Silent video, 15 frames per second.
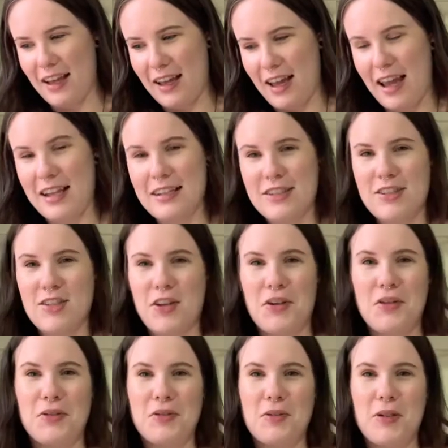And
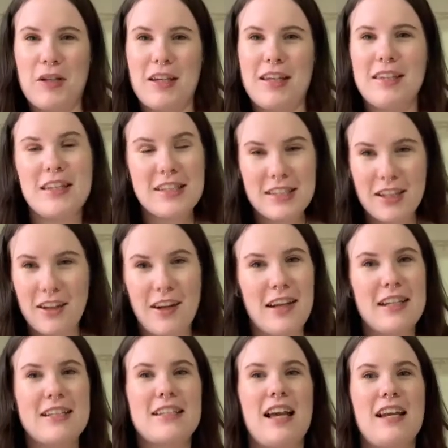so this year I
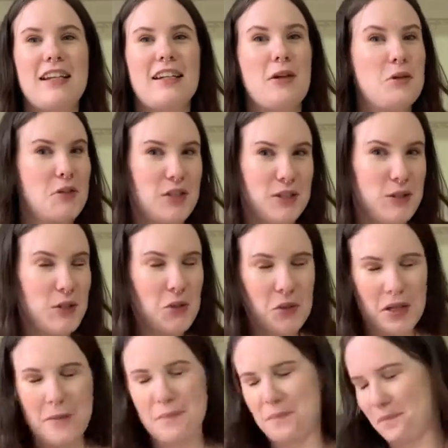decided I was going to do
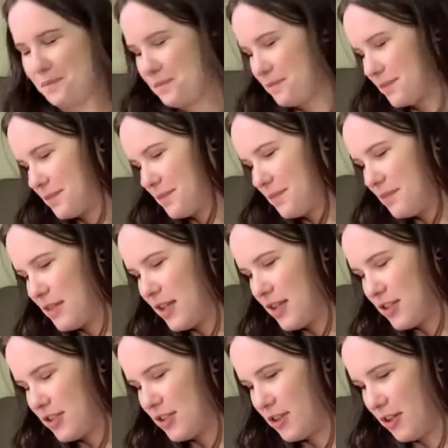it.
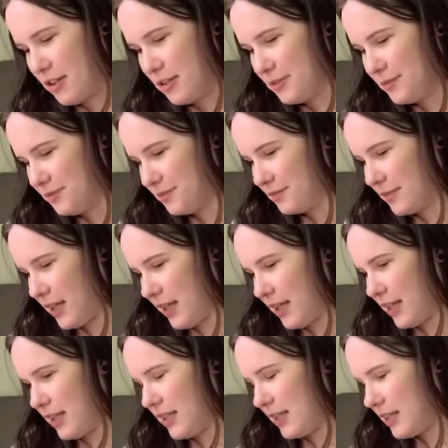So it
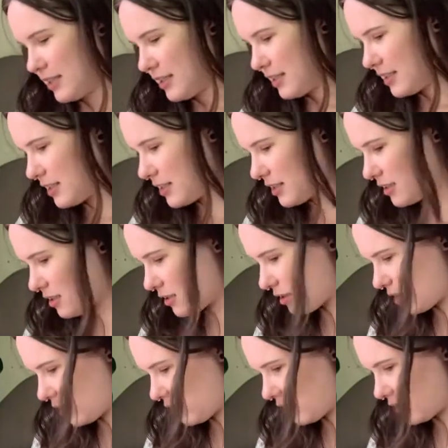is
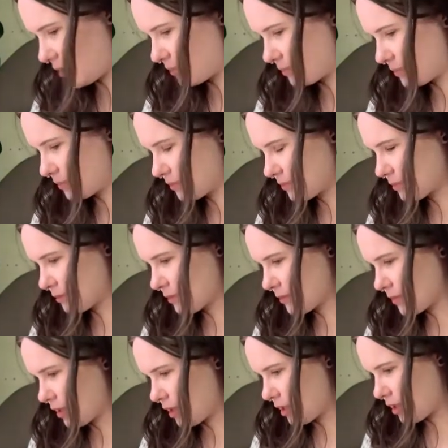um,
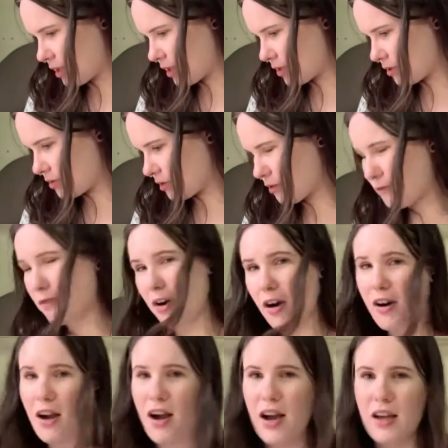The
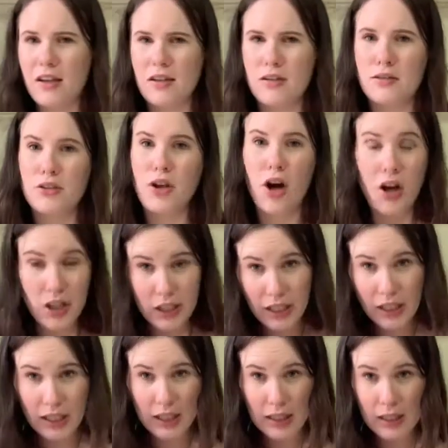Fair Isle
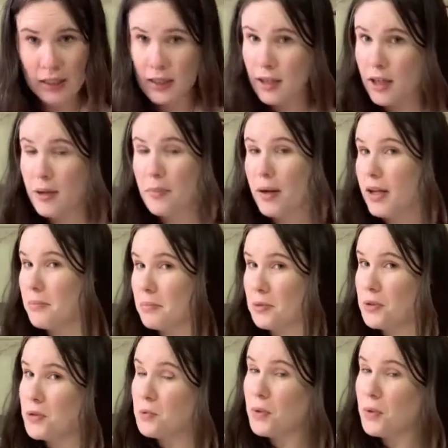Cardigan by Bruce